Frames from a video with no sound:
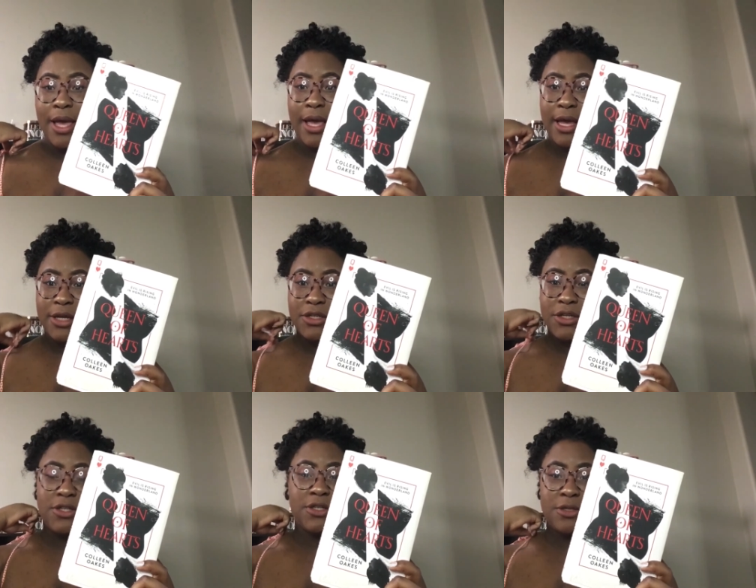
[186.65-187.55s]
And
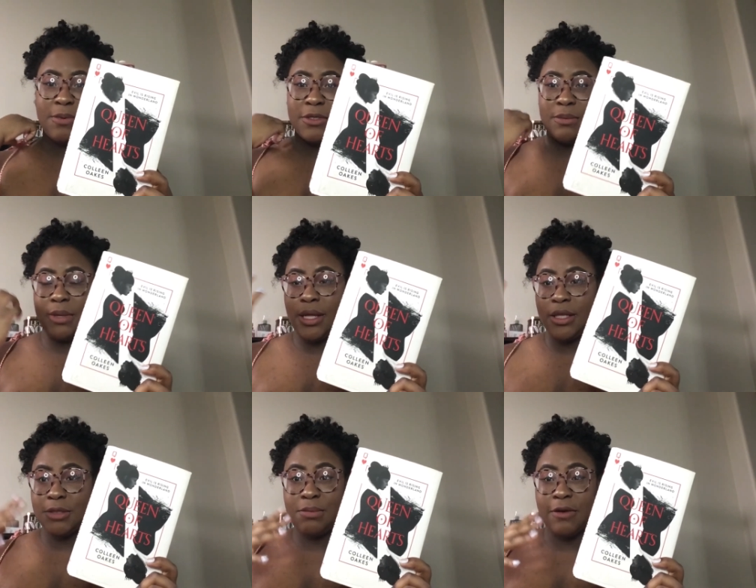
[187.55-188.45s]
she's just supposed to be like
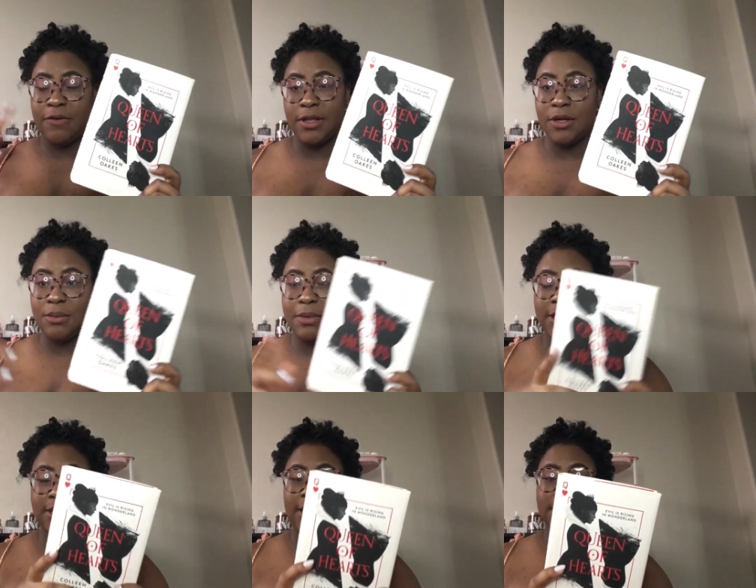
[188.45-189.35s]
this perfect little
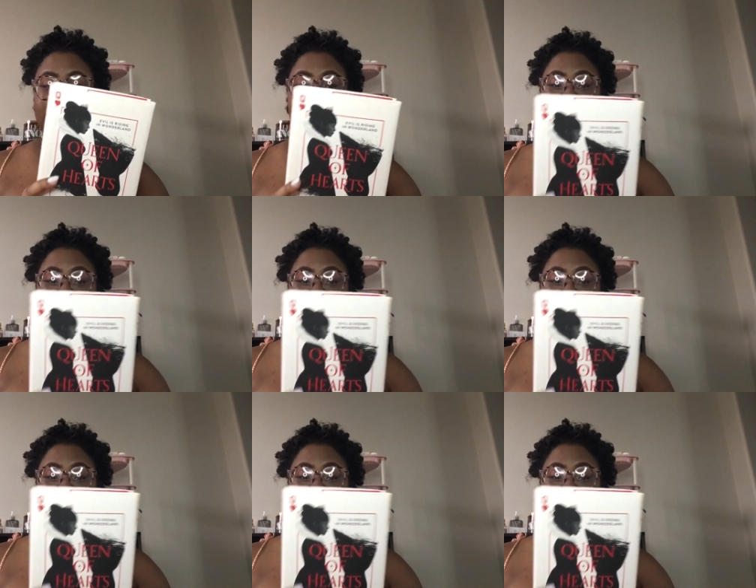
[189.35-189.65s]
princess.